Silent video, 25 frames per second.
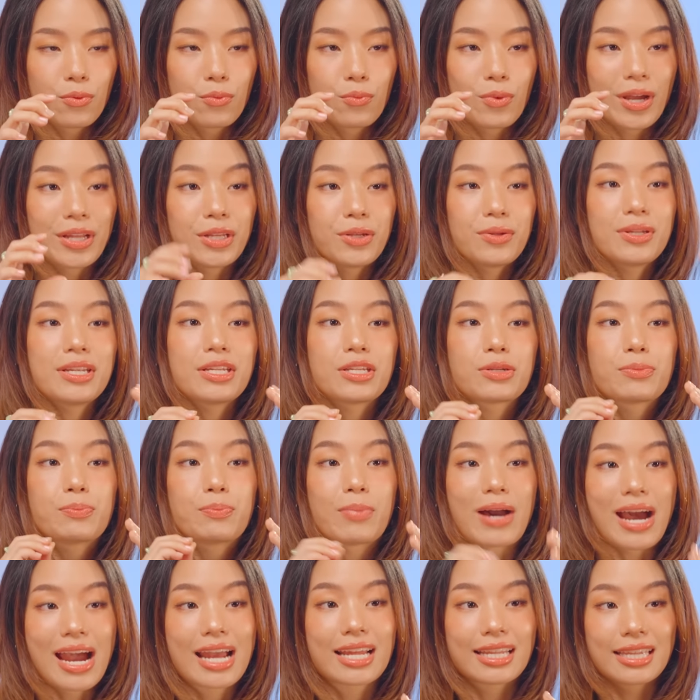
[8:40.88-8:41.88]
When you need to
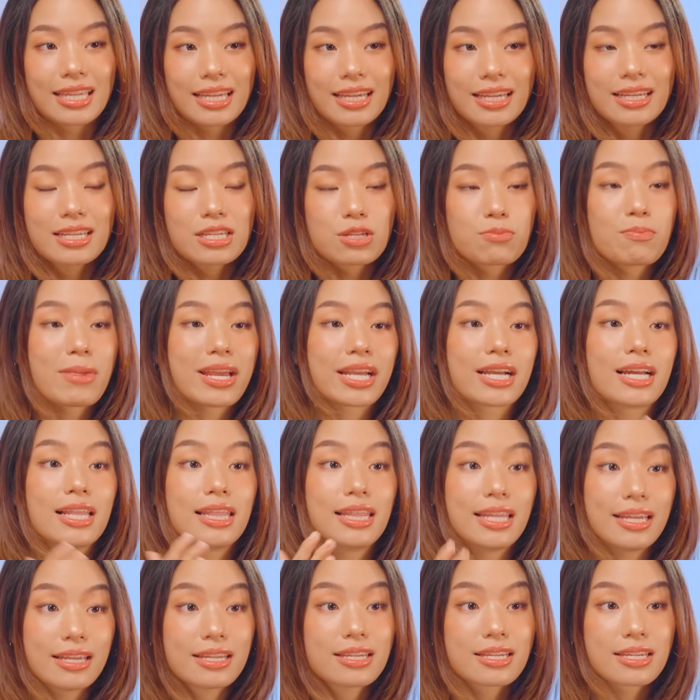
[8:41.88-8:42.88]
buy things, make a
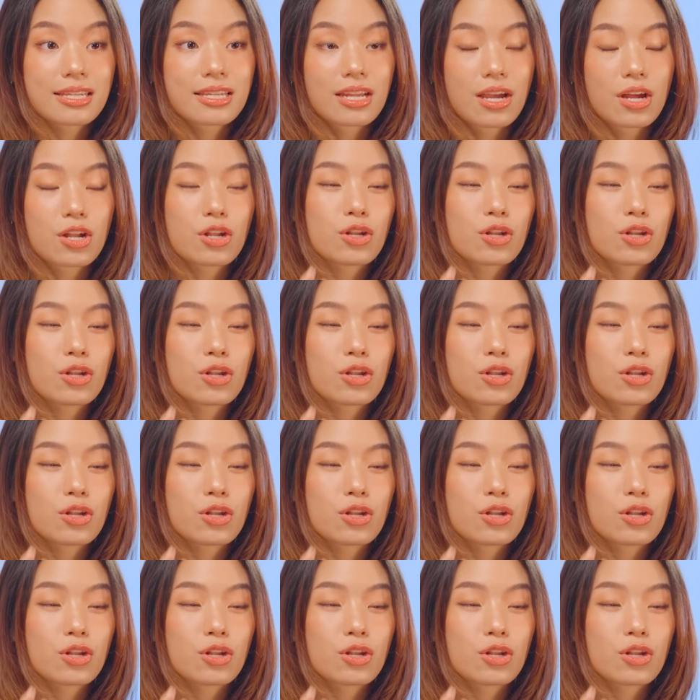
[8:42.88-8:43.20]
list.